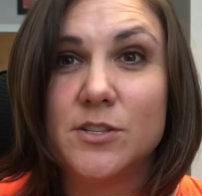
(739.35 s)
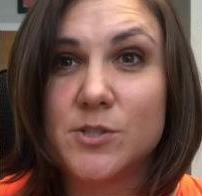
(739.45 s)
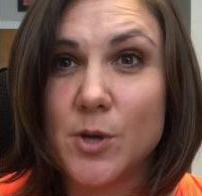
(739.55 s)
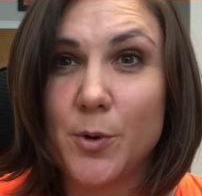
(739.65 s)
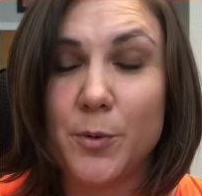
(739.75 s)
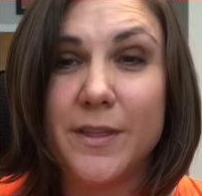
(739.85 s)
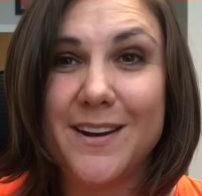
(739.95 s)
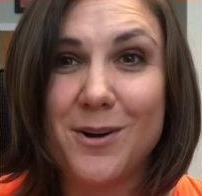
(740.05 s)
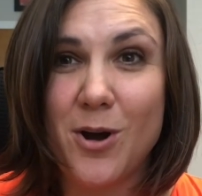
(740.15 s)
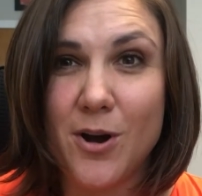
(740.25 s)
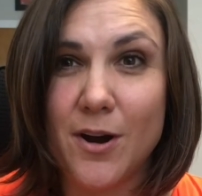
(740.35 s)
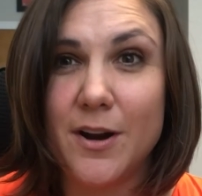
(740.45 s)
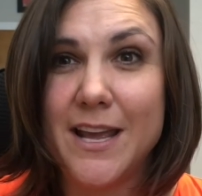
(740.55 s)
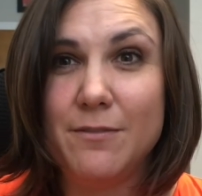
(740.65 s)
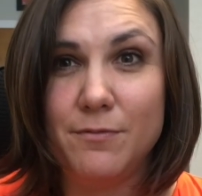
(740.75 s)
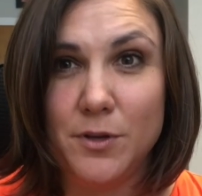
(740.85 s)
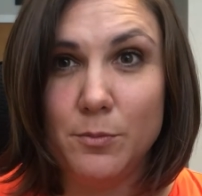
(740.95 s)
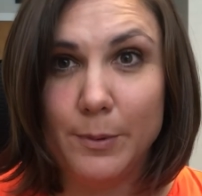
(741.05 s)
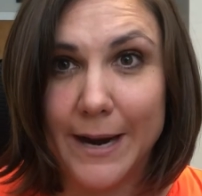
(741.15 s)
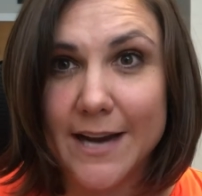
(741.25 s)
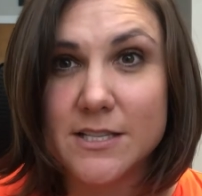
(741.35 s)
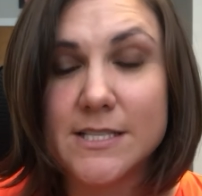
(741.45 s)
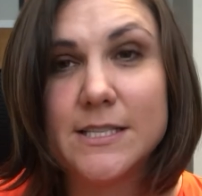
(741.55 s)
So there are a few practice